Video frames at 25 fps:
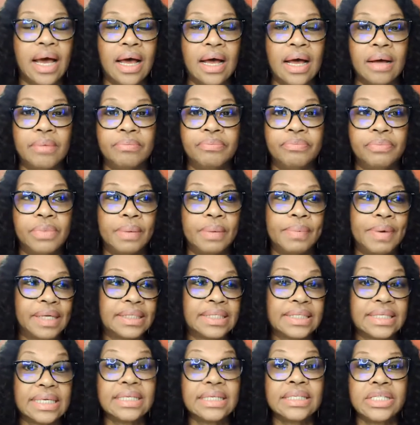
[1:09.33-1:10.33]

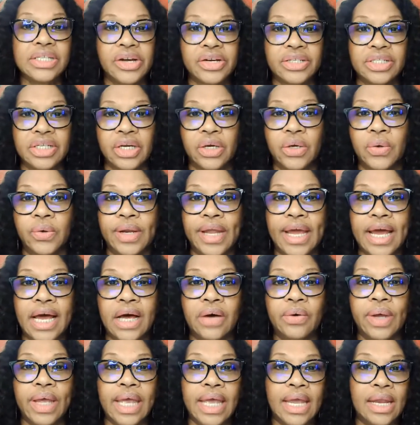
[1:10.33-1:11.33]
about 6 years ago
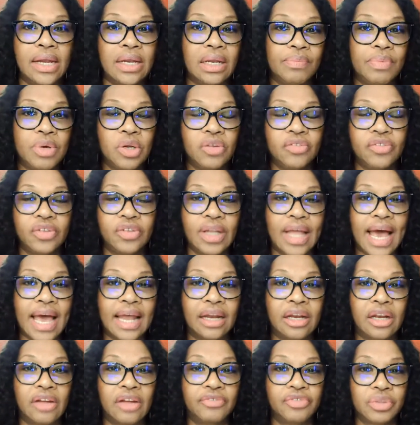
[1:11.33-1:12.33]
now in the beautiful
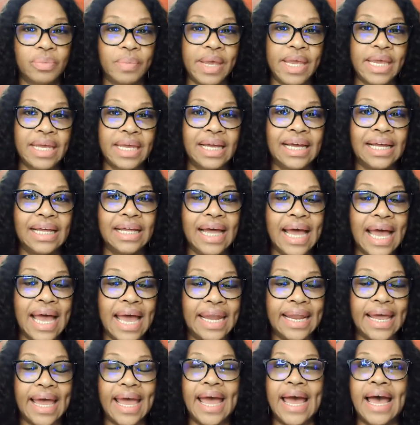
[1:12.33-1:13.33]
island of Jamaica,
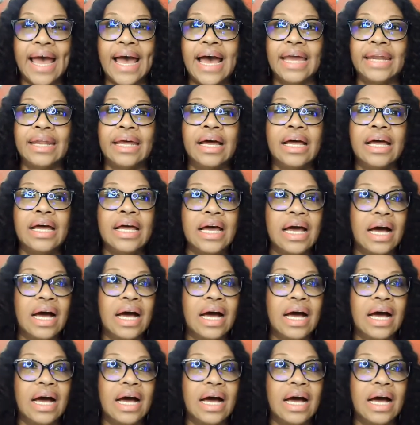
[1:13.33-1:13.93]
and I had